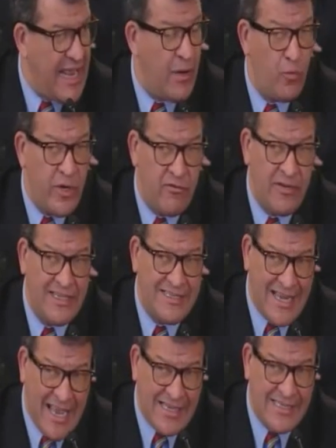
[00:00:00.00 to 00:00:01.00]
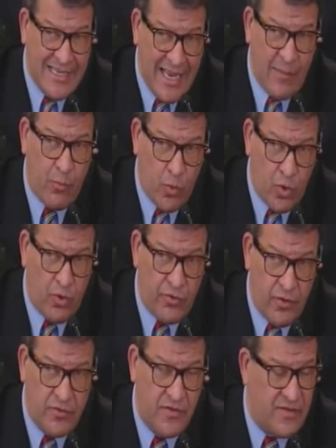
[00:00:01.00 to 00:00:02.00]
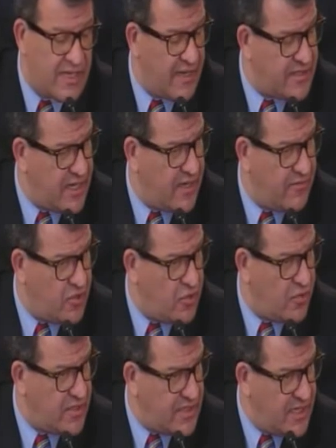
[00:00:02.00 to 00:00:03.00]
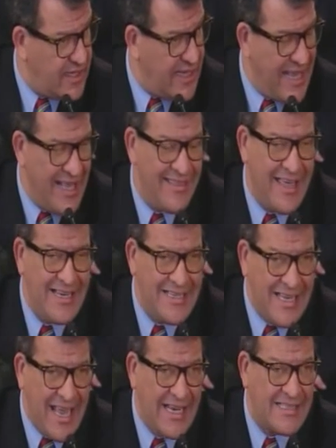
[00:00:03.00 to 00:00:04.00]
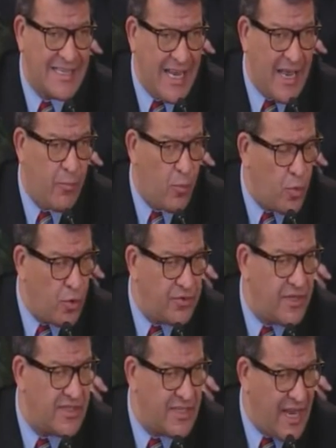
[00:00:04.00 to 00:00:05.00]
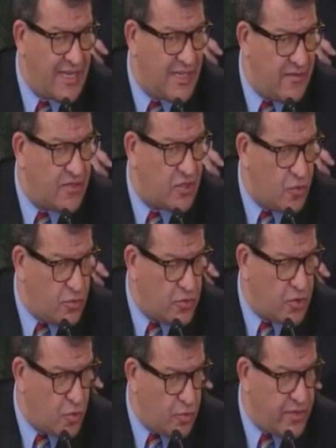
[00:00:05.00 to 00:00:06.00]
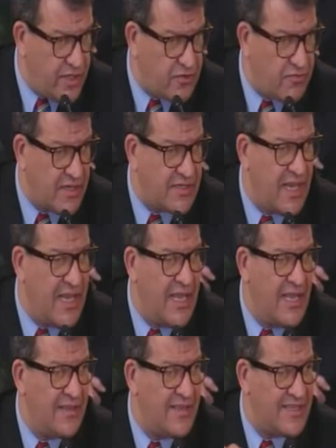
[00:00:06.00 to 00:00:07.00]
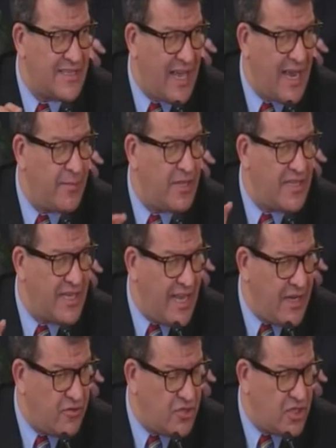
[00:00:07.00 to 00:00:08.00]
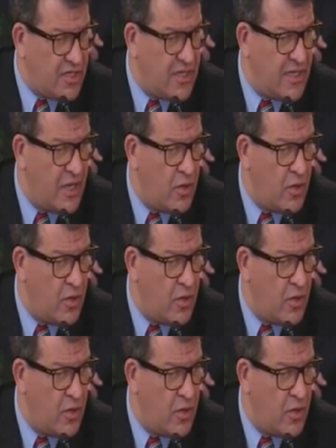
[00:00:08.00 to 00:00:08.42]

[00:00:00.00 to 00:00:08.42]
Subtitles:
And we are in a tax cap world, those of us outside of New York City. That tax cap world does not give school districts the time and the energy,